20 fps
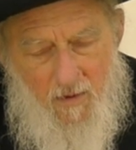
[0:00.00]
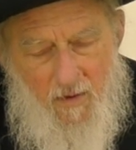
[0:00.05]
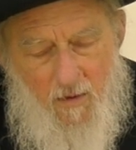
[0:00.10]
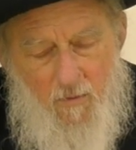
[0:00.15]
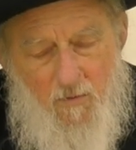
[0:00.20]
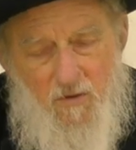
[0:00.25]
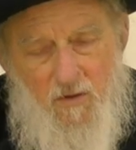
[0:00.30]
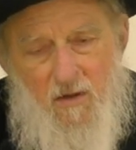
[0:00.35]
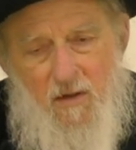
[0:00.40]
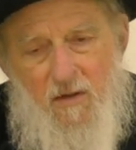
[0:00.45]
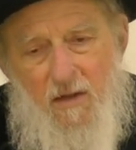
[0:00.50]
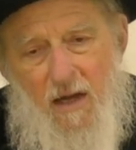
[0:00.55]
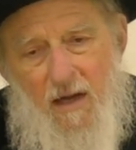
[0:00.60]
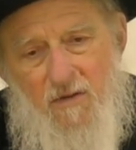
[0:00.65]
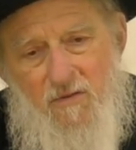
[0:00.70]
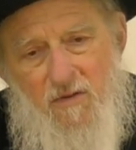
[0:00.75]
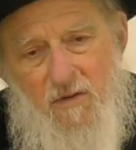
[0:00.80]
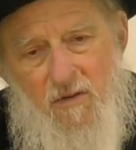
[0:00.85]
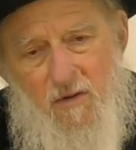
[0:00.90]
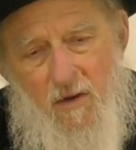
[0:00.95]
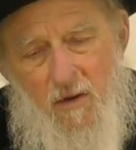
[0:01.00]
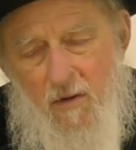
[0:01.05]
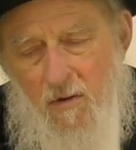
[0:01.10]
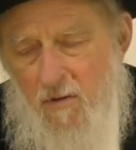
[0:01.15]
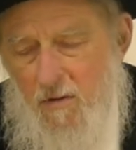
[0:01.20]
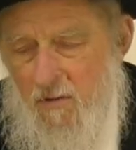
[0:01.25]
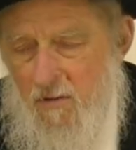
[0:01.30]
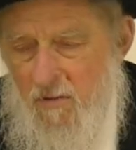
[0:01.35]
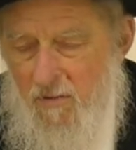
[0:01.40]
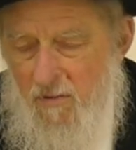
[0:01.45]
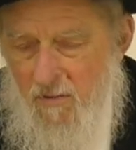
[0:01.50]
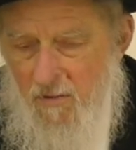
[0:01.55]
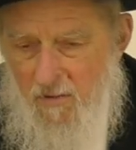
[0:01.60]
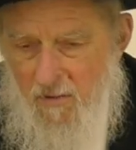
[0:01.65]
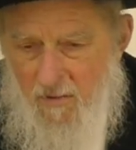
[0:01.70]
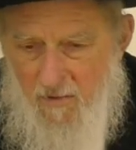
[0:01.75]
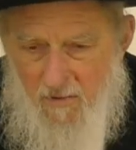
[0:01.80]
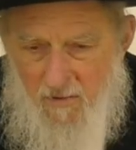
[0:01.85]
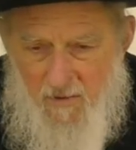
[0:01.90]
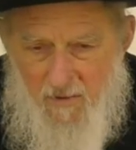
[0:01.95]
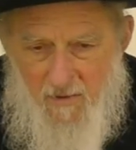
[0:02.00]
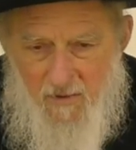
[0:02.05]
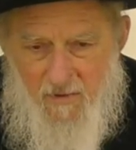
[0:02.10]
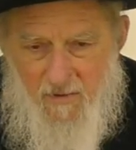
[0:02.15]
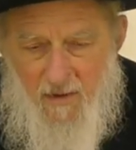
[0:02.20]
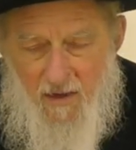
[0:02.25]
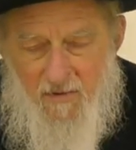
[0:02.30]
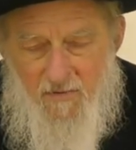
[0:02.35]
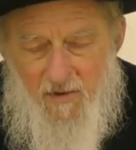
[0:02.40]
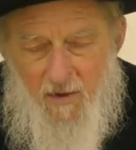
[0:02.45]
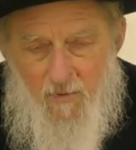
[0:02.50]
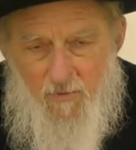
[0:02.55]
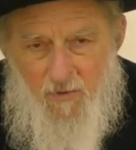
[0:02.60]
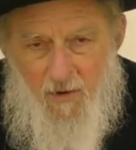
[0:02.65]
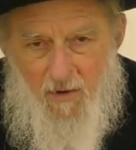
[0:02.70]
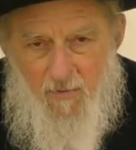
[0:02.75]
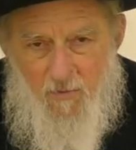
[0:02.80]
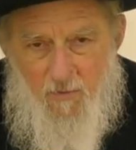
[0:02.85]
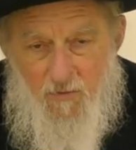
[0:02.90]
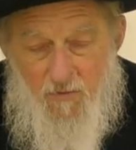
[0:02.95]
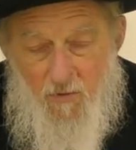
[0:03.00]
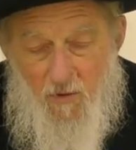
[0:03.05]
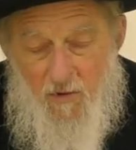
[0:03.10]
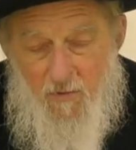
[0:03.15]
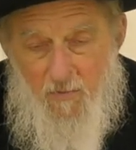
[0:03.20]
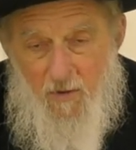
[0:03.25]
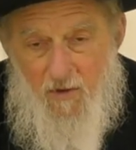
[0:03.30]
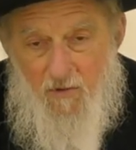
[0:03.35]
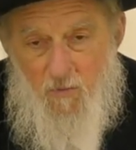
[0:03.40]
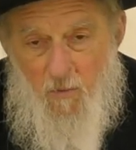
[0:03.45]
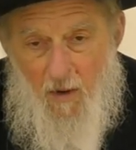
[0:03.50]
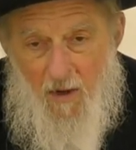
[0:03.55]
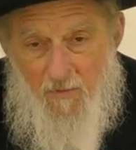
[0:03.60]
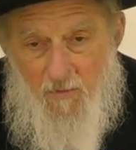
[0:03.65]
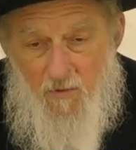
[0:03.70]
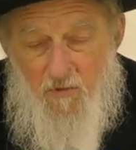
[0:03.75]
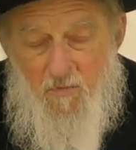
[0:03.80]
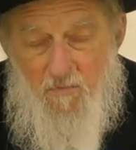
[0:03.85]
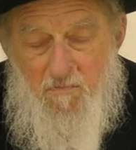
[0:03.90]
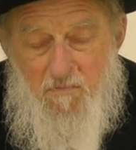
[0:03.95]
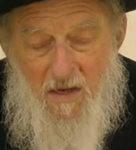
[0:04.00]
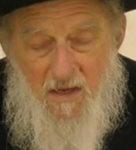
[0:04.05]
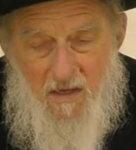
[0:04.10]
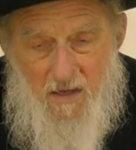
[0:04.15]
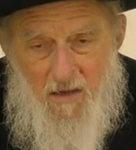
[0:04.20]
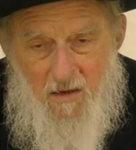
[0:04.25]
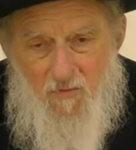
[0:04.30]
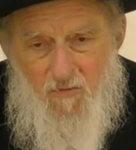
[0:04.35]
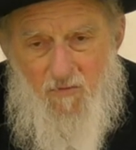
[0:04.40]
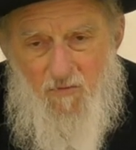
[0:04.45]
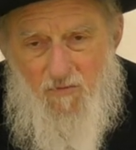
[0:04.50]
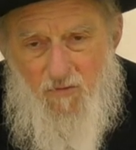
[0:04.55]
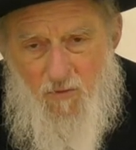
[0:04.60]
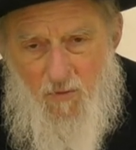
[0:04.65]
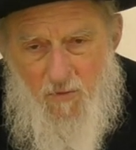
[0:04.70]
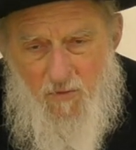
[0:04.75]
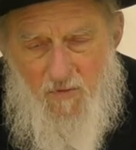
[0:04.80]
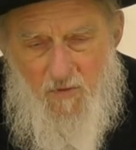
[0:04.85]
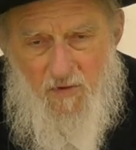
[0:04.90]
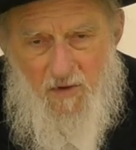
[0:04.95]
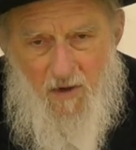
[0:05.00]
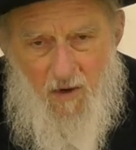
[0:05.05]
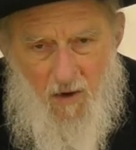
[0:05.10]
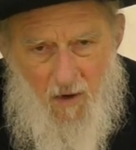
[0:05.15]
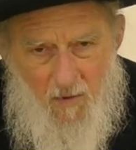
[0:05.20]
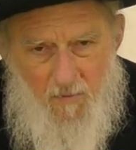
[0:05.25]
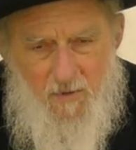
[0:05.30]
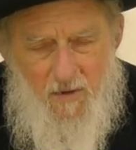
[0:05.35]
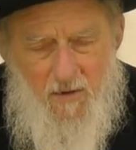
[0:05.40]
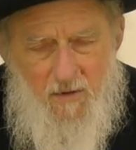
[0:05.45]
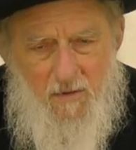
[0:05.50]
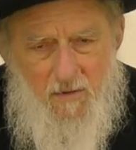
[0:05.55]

I was in a taxi today. And the taxi cab driver was talking about his wife who was making food for the army.